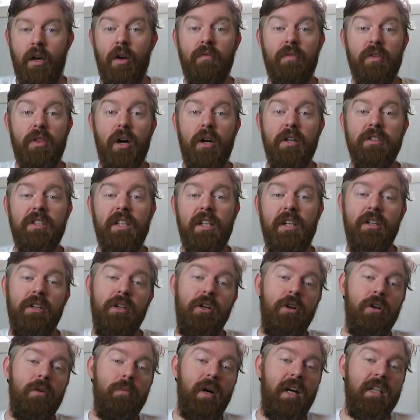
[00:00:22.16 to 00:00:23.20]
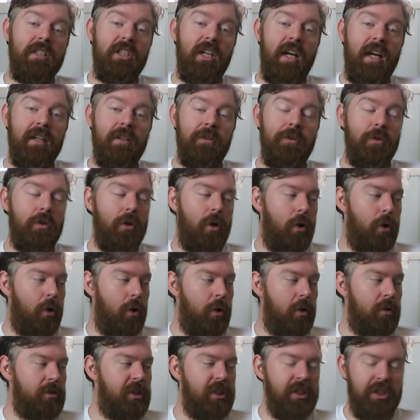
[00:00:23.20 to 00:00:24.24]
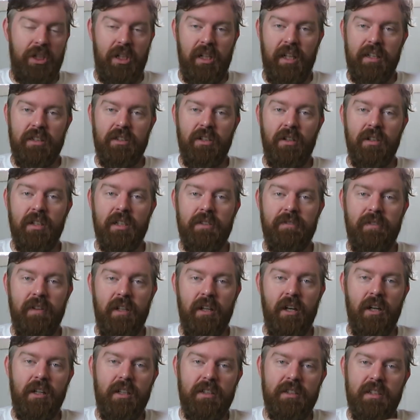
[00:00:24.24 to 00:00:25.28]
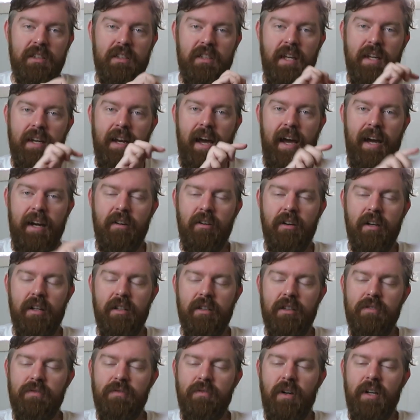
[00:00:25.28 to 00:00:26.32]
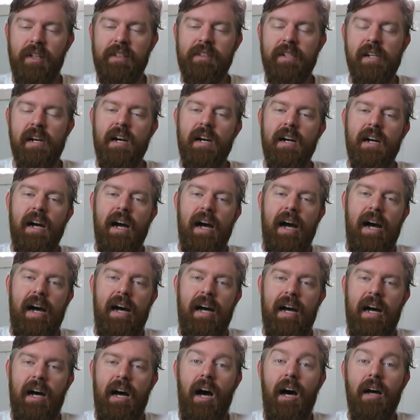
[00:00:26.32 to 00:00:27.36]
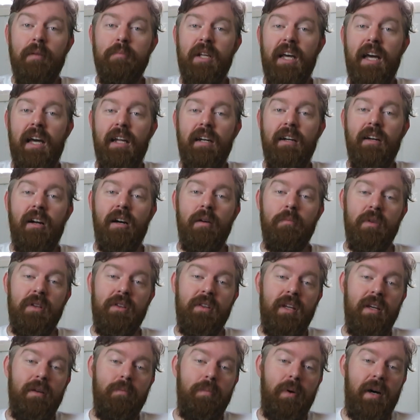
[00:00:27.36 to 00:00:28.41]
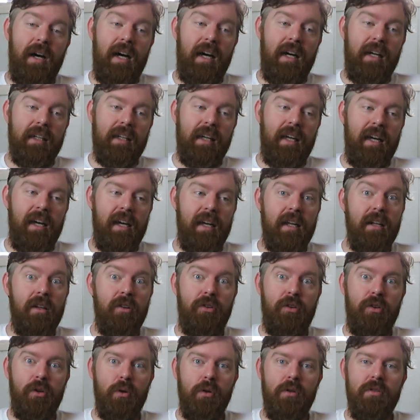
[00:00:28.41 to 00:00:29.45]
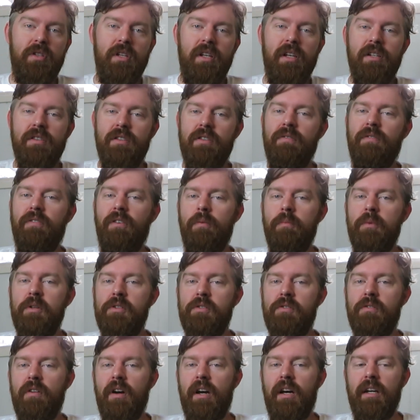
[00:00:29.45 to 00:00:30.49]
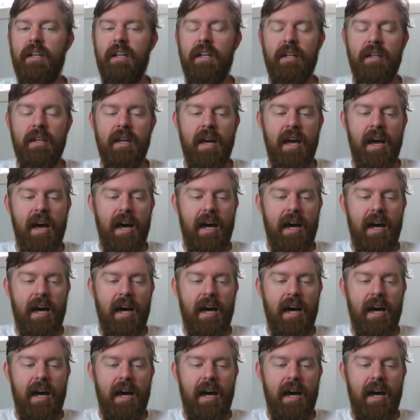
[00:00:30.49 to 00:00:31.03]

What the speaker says: For those that are new to my channel or just clicked on this video because it said Hagrid at the front, I'm Dan and I'm a theme park enthusiast from Australia.